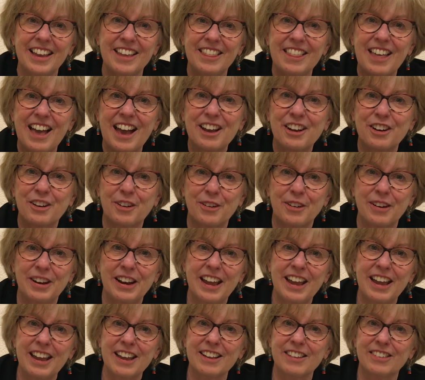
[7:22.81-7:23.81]
that
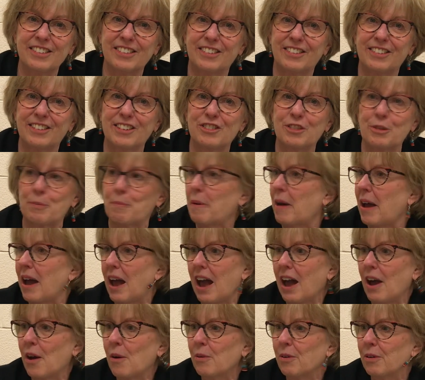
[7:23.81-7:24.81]
creates such a
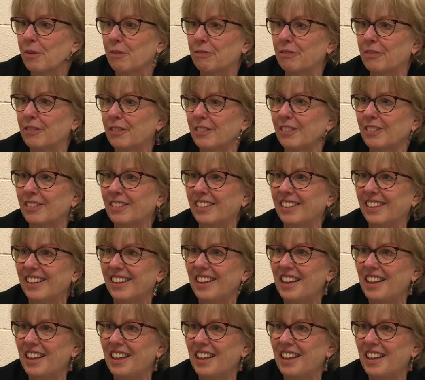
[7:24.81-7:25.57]
powerful